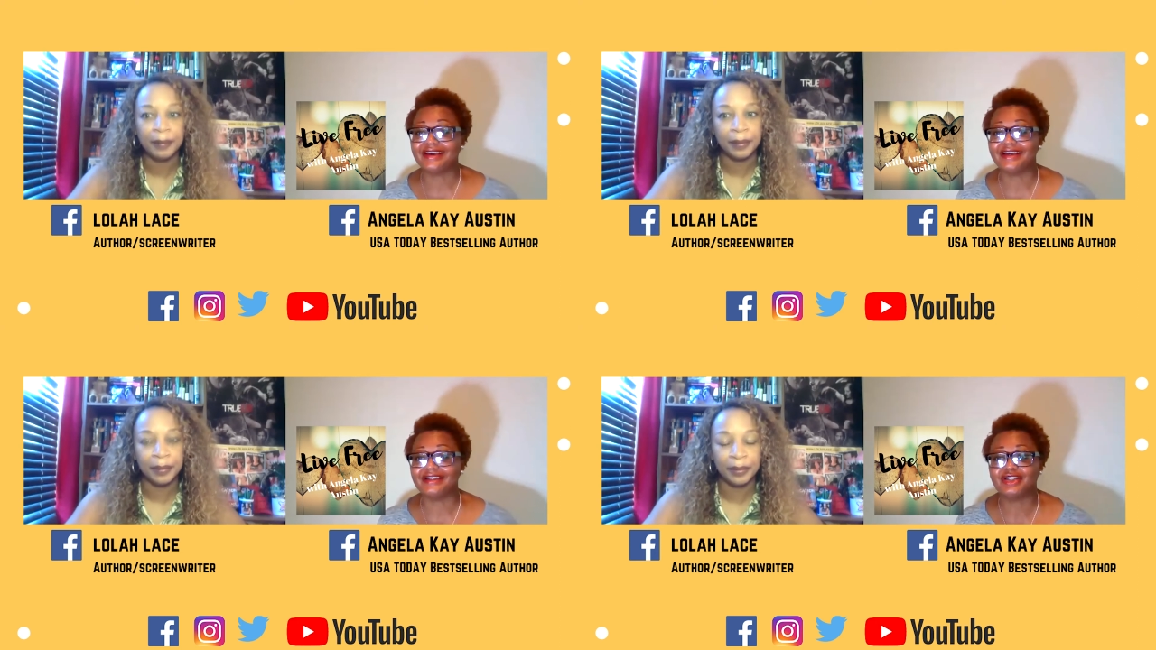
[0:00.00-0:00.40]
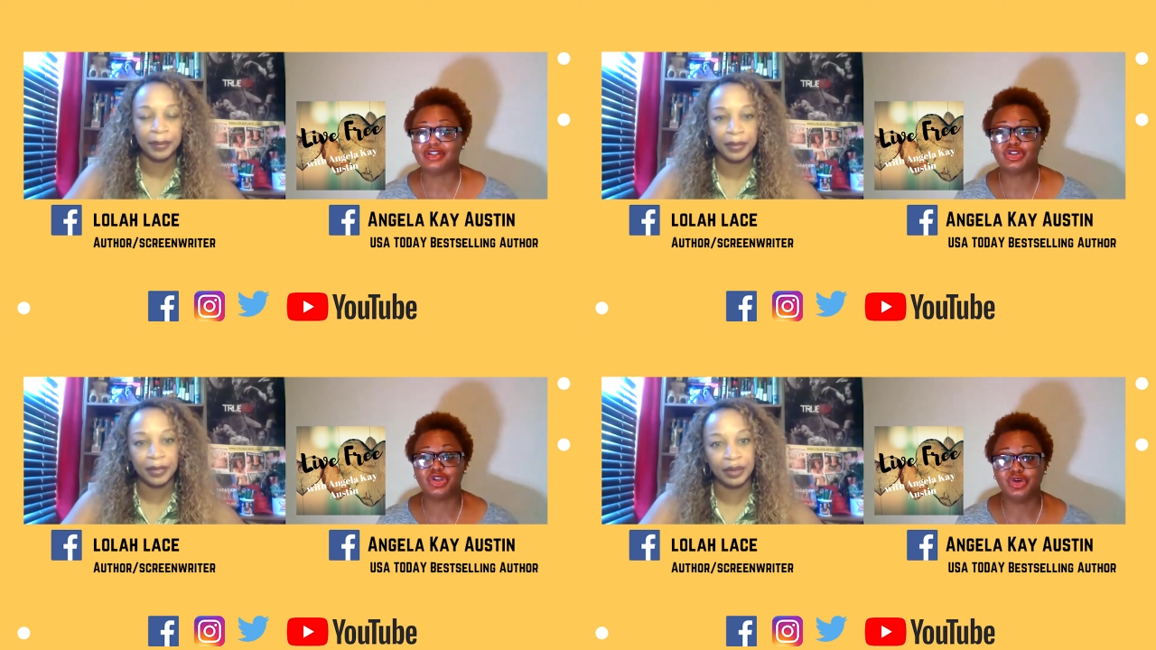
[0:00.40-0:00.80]
Speaker 1: us
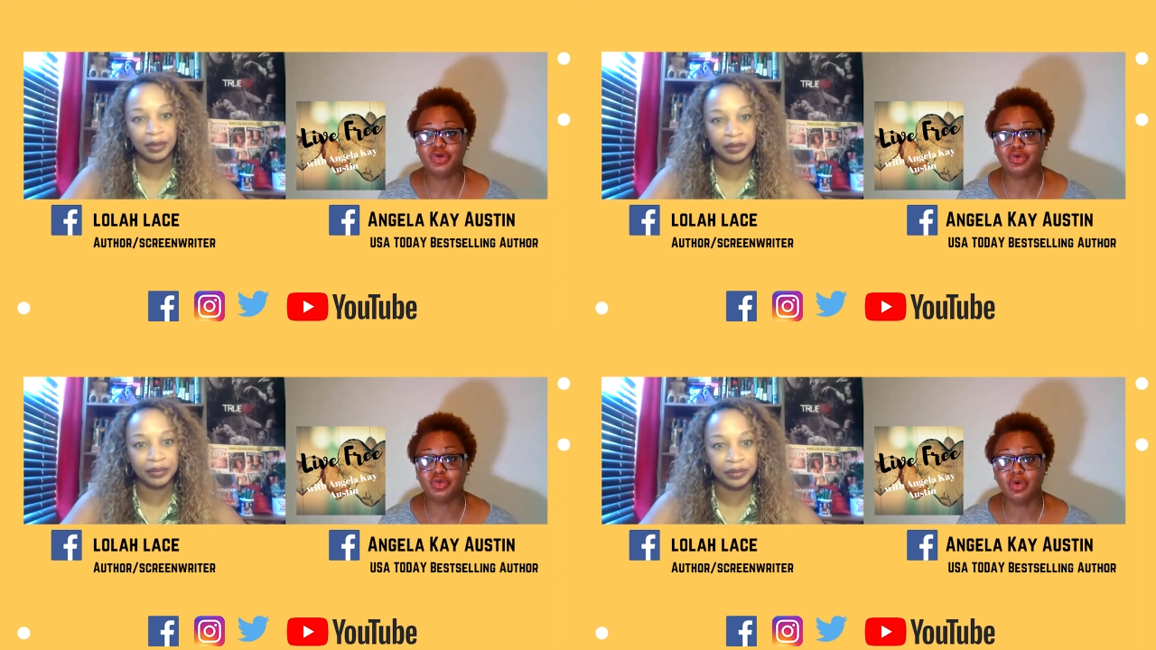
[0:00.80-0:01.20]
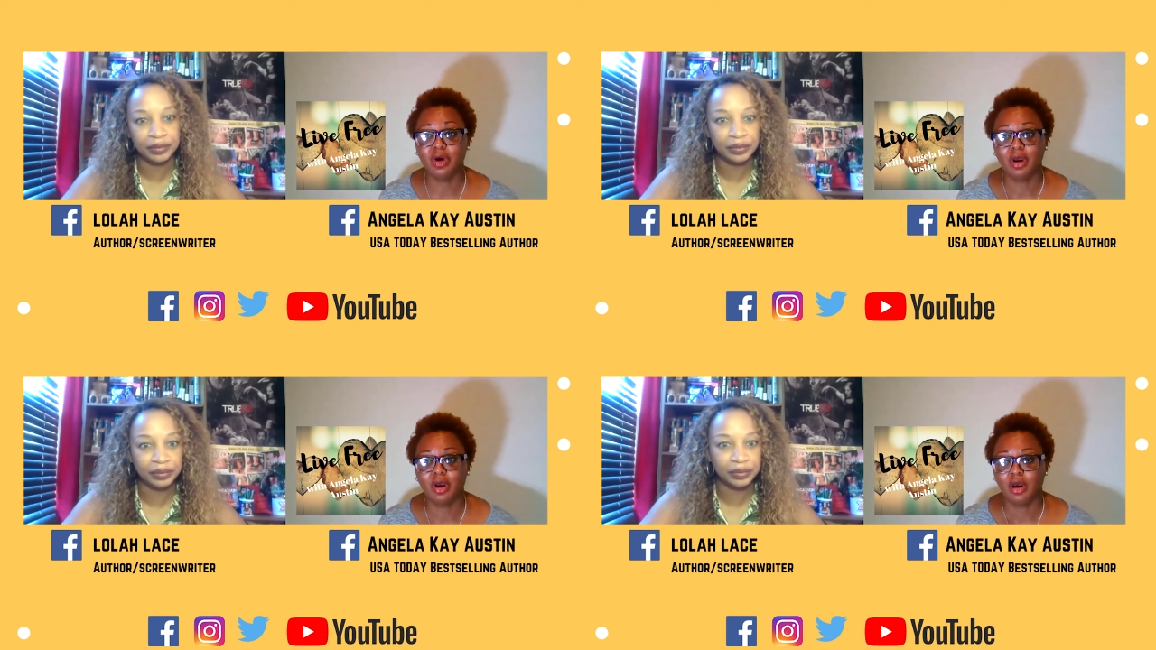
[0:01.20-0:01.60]
to
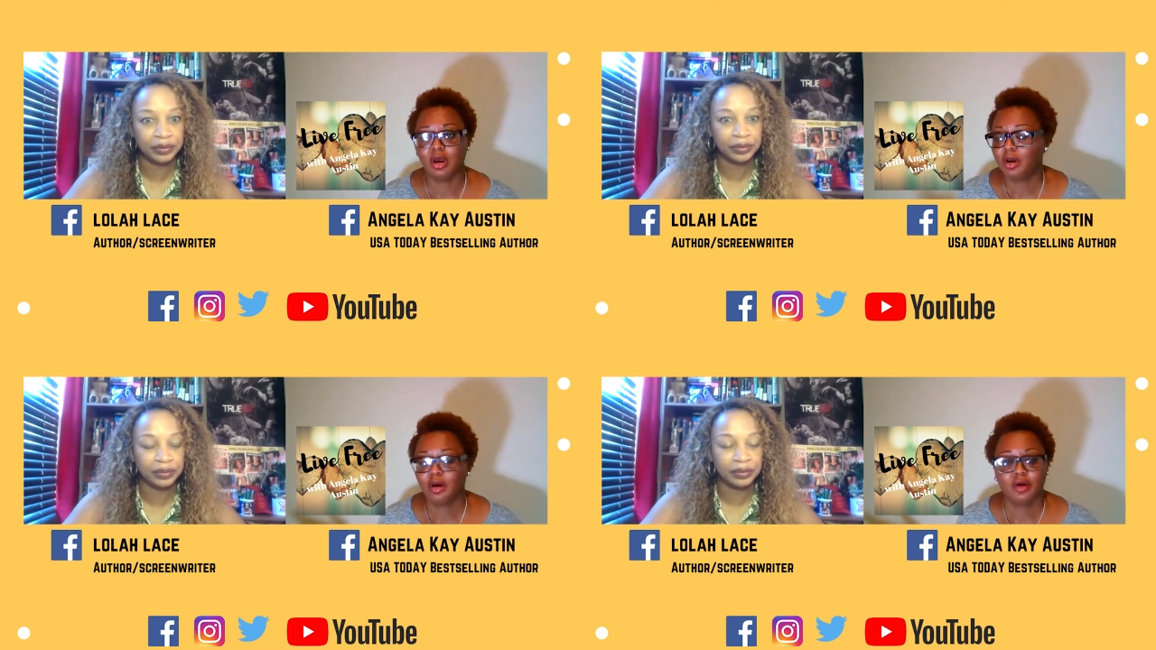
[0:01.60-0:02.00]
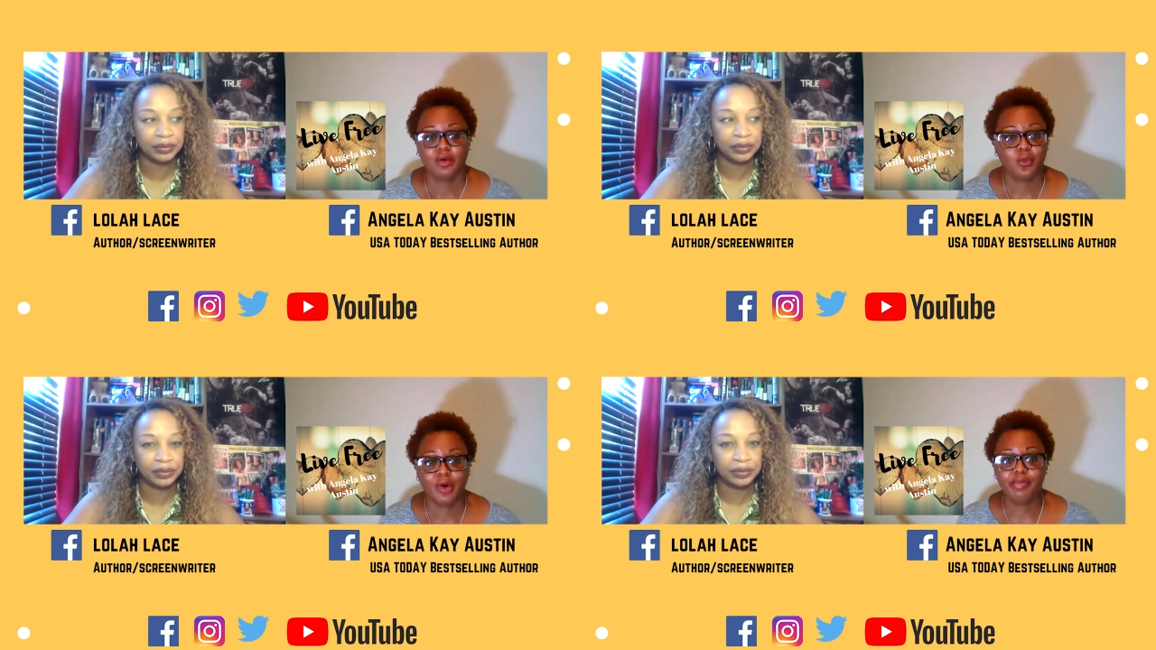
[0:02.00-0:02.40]

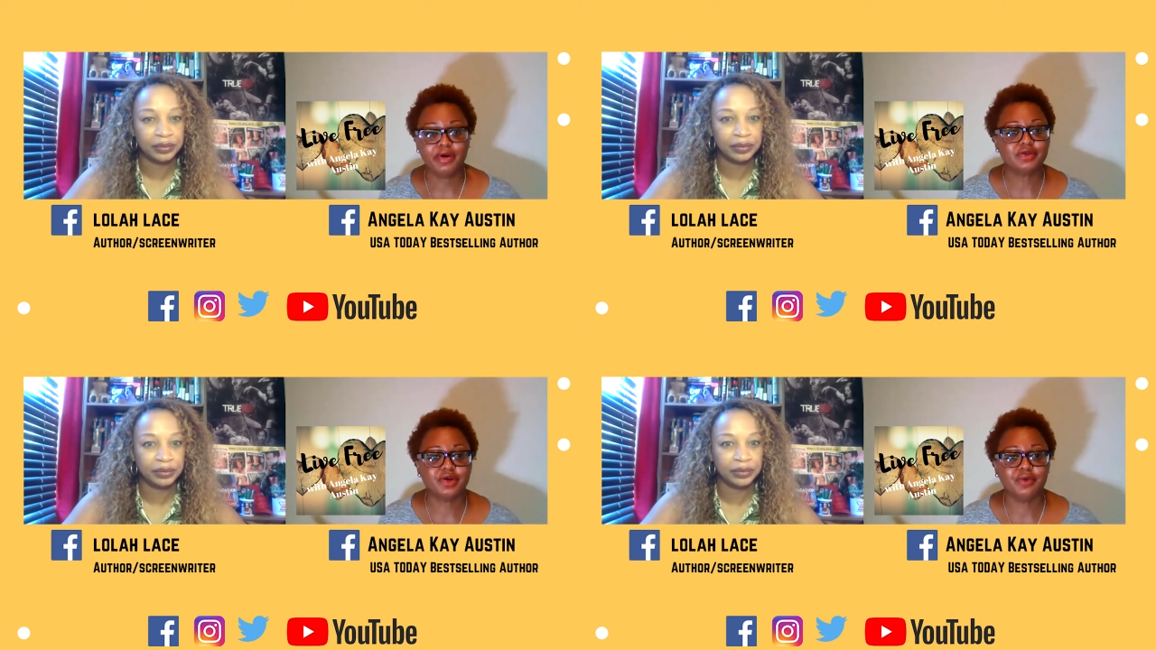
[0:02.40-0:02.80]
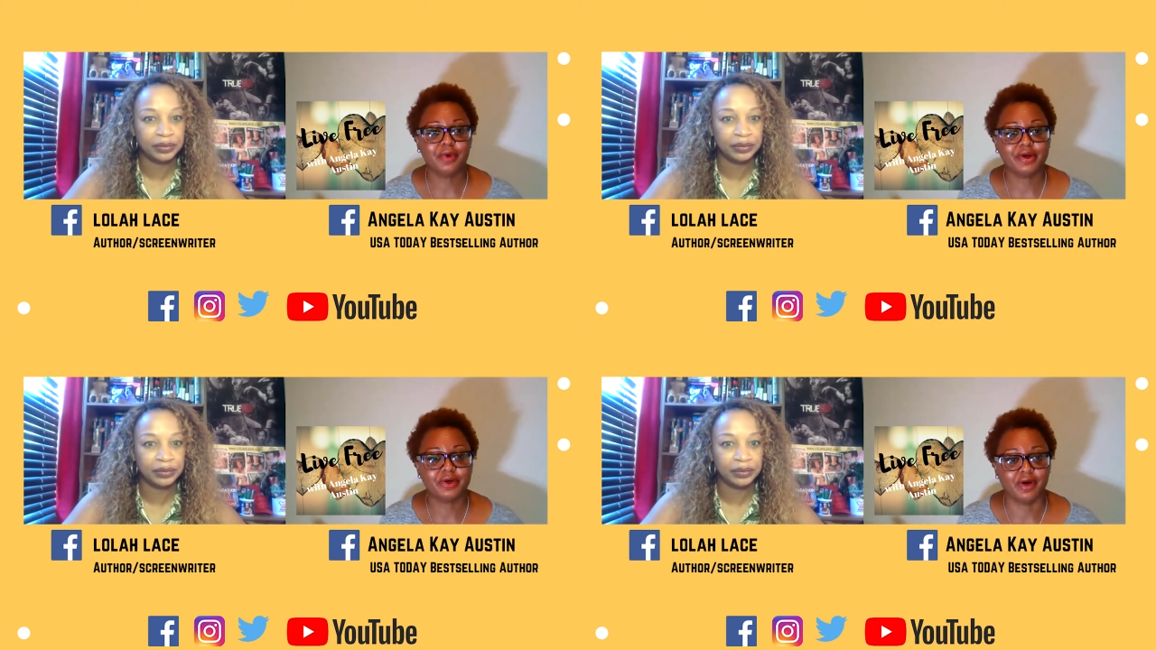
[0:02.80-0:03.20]
what books are you
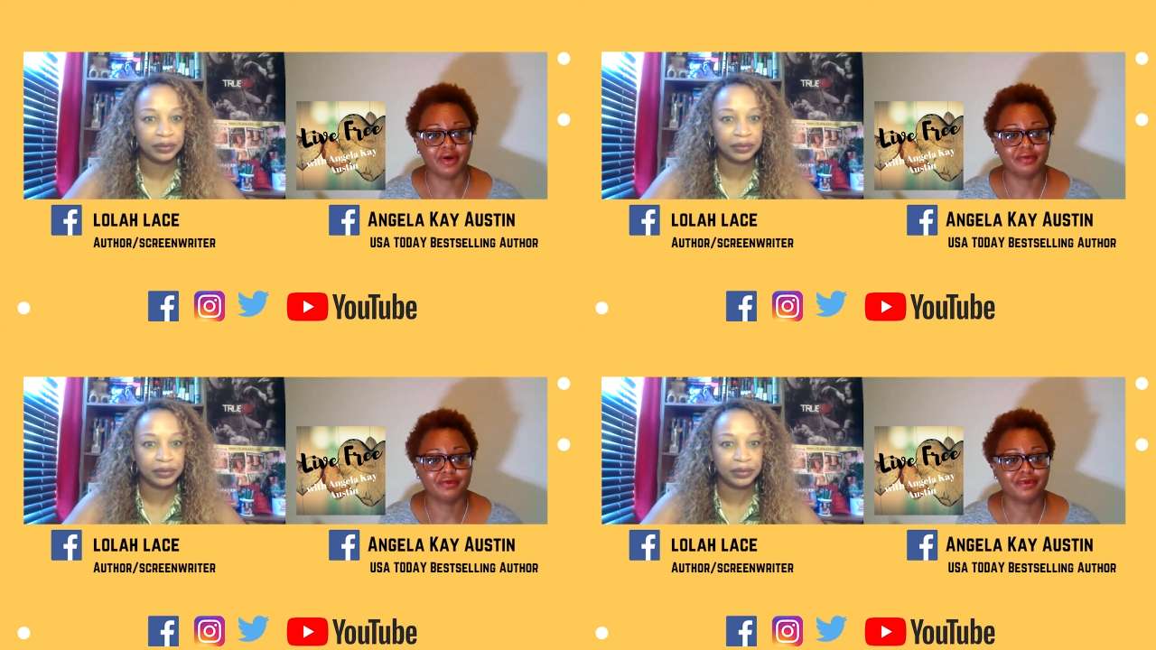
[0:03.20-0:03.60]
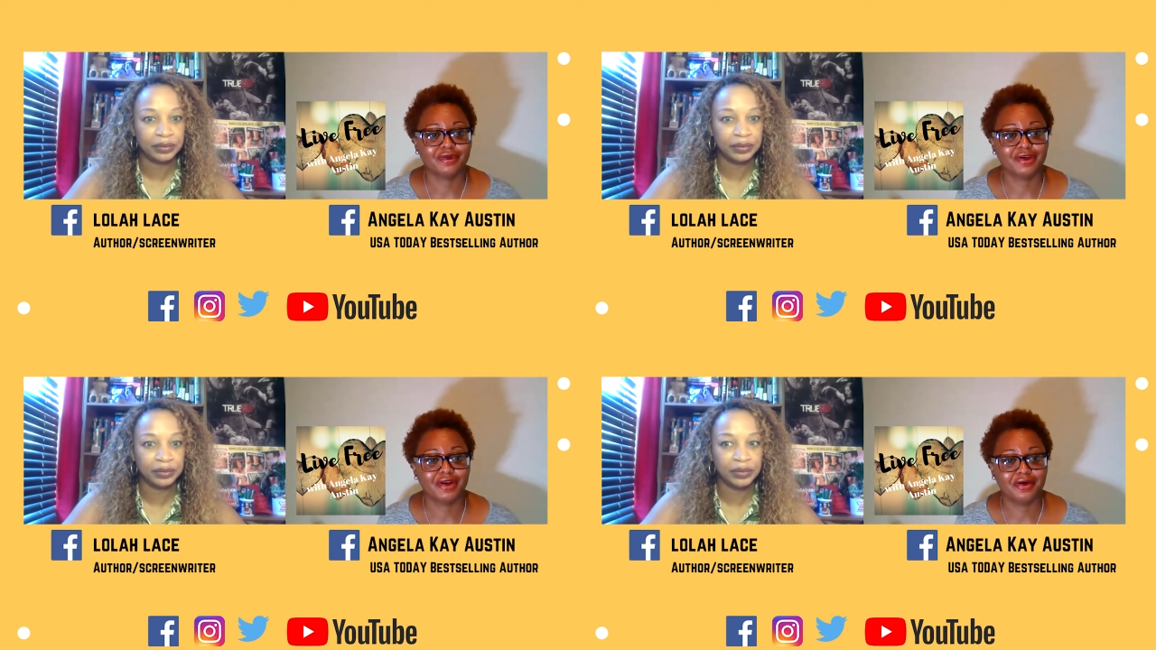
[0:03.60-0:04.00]
working on
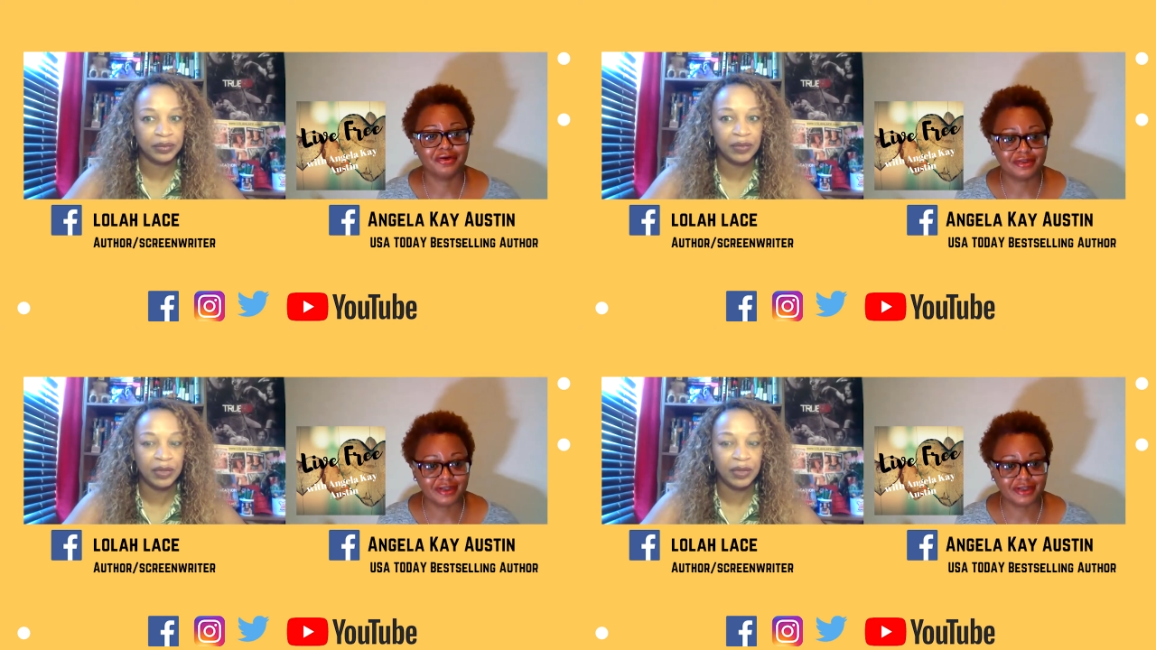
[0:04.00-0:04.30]
you know